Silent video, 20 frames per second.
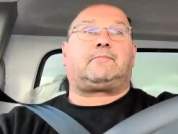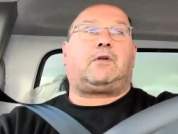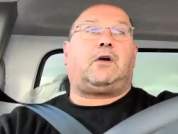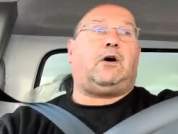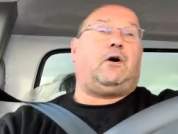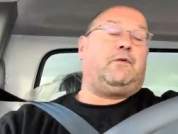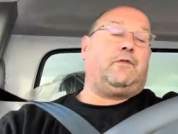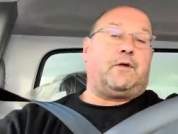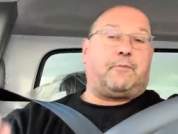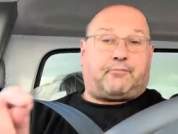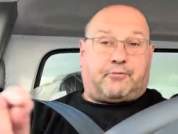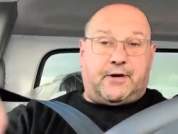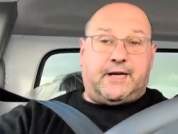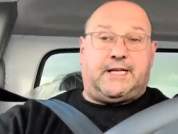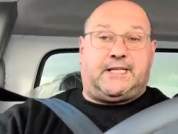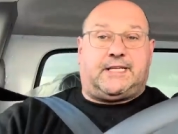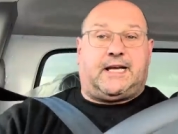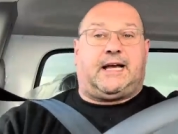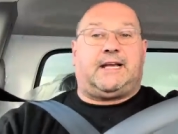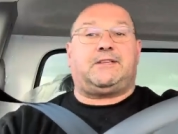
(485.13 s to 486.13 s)
On the
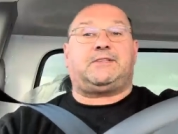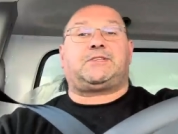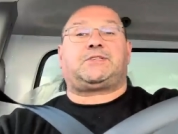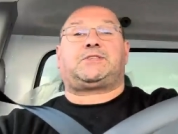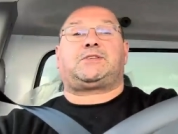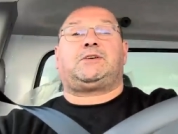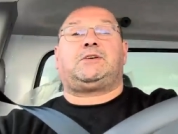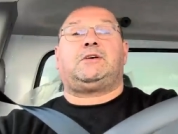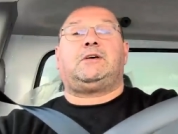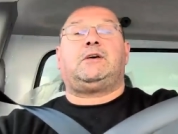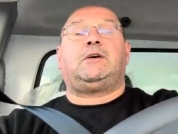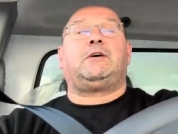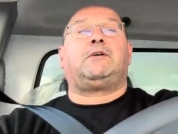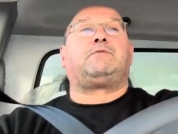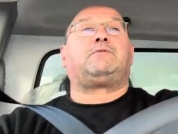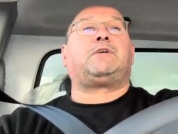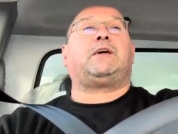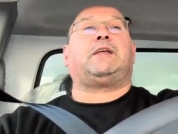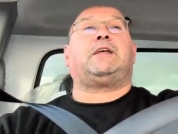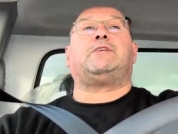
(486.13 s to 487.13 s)
pretense
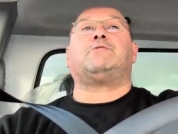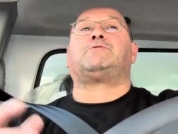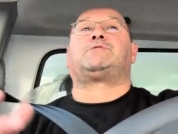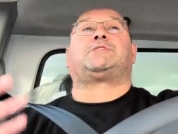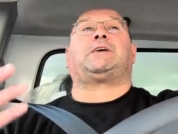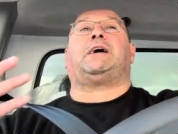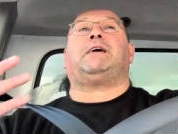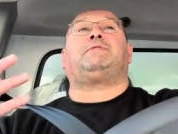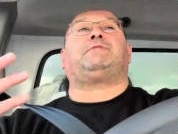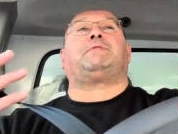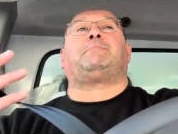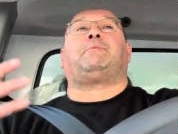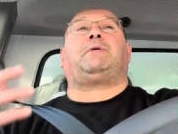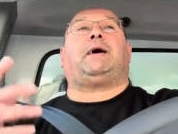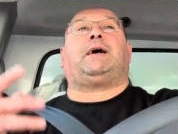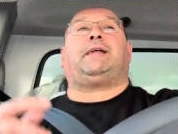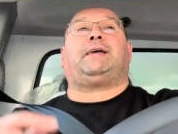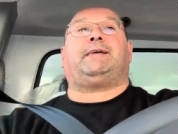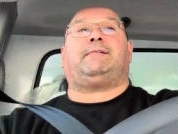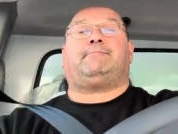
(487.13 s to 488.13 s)
that it'll save the
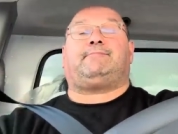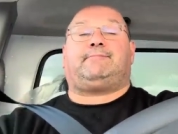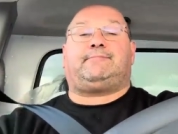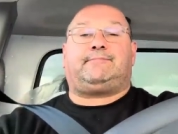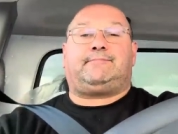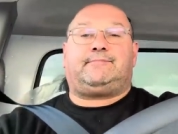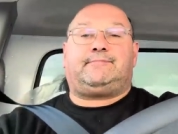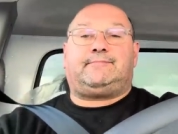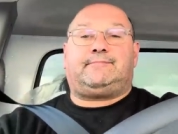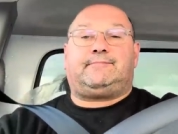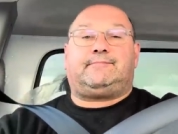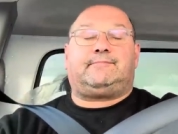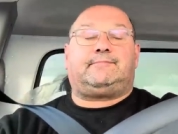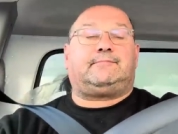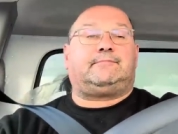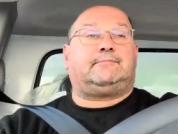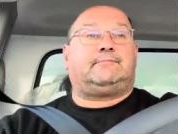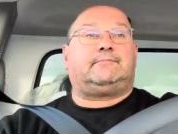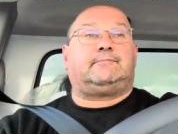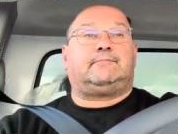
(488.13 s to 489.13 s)
planet.
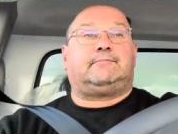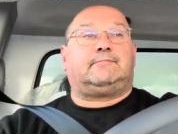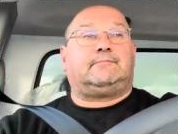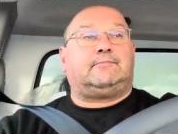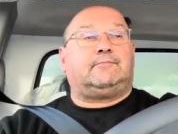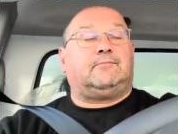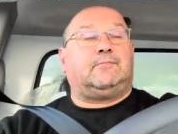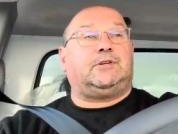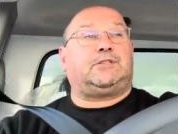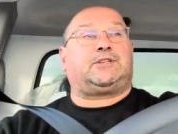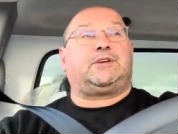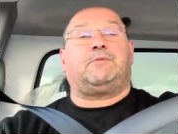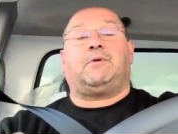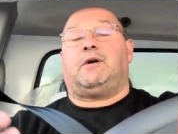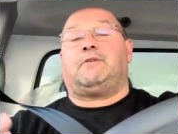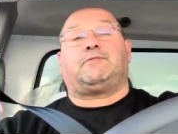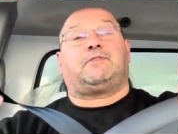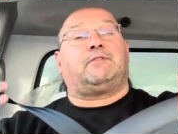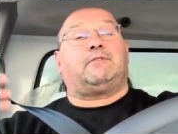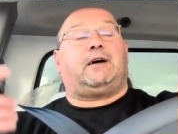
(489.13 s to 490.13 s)
Which it
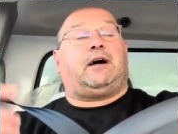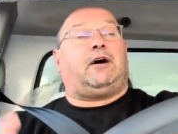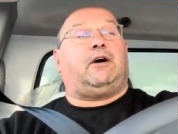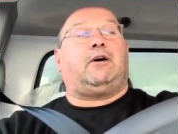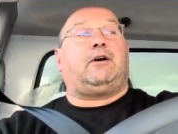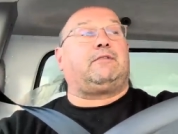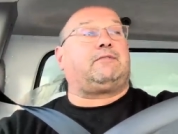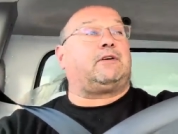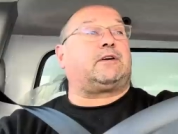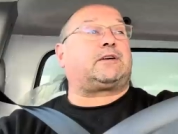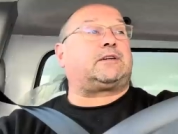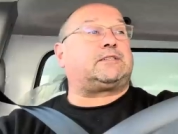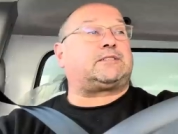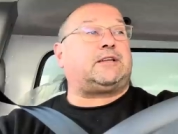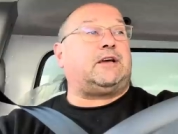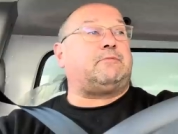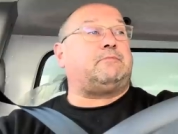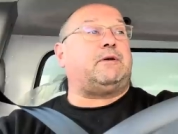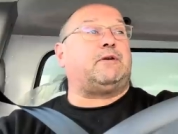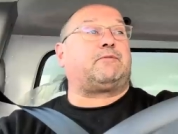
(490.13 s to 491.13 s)
won't do that either because
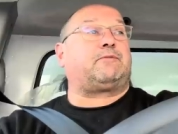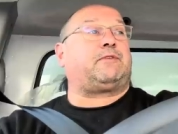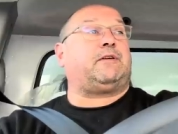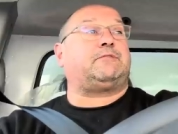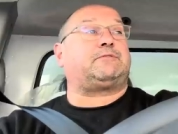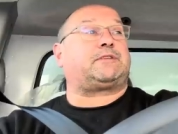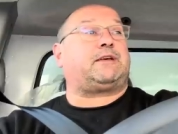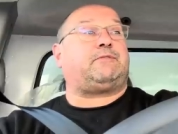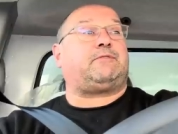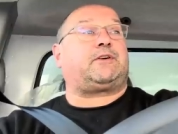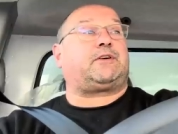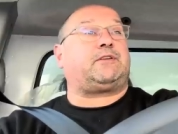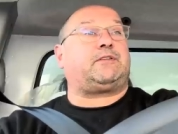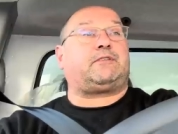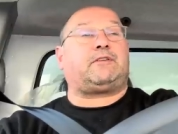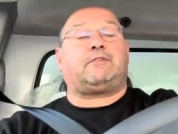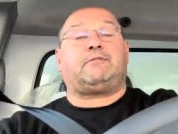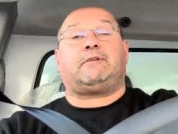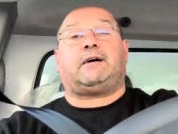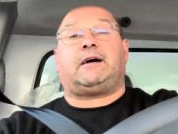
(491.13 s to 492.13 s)
no milk float's ever going to
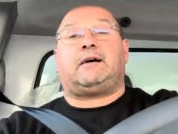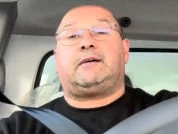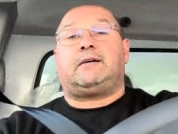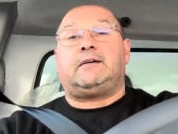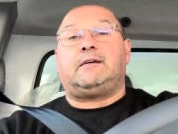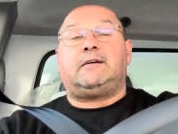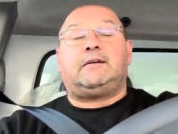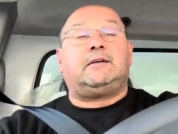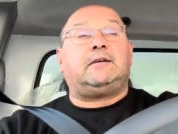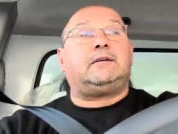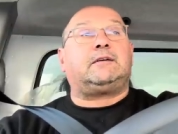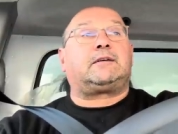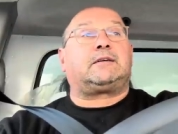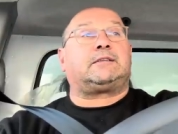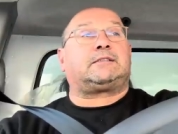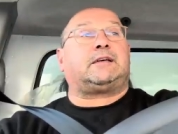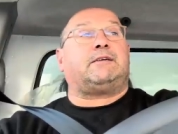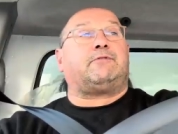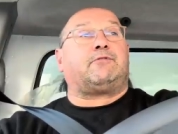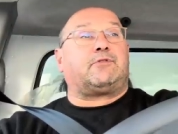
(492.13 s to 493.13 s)
do that
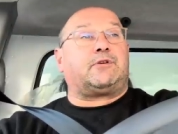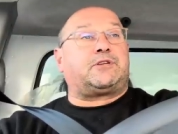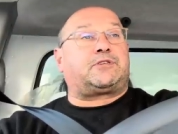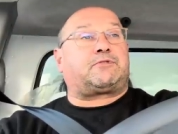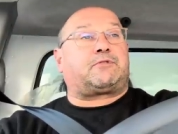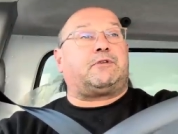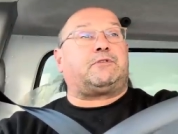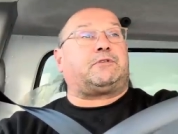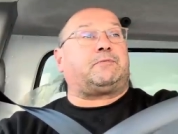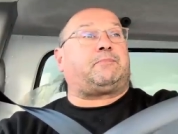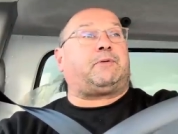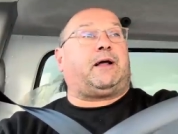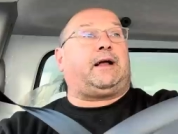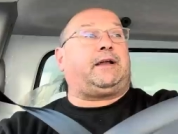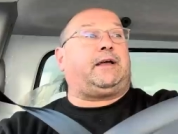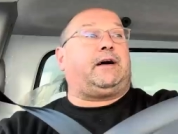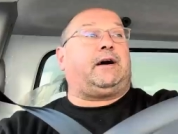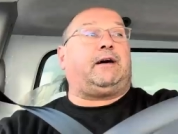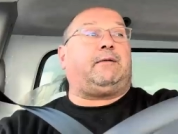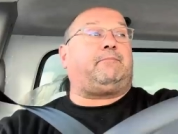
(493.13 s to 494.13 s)
because they've already screwed the
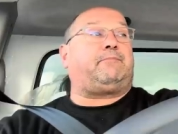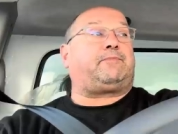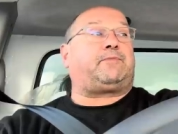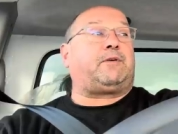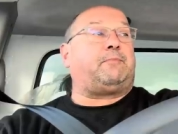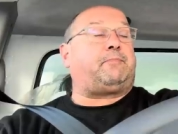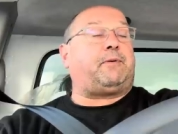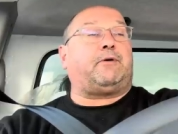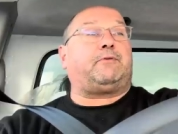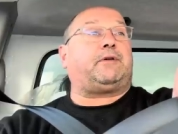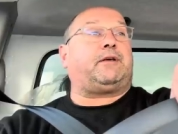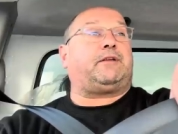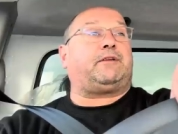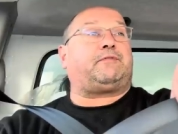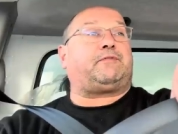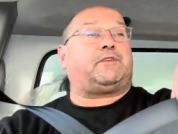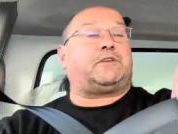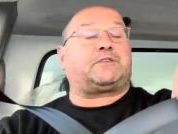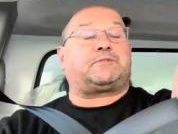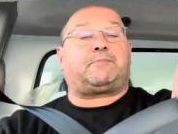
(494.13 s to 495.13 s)
planet up to build it in the
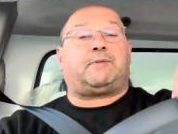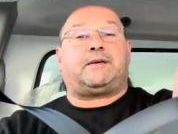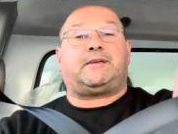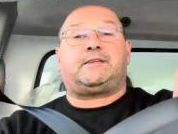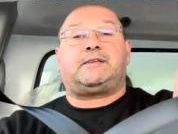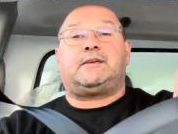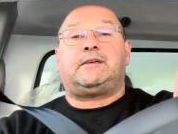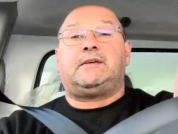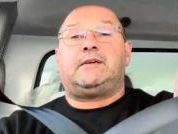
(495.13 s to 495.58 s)
first place.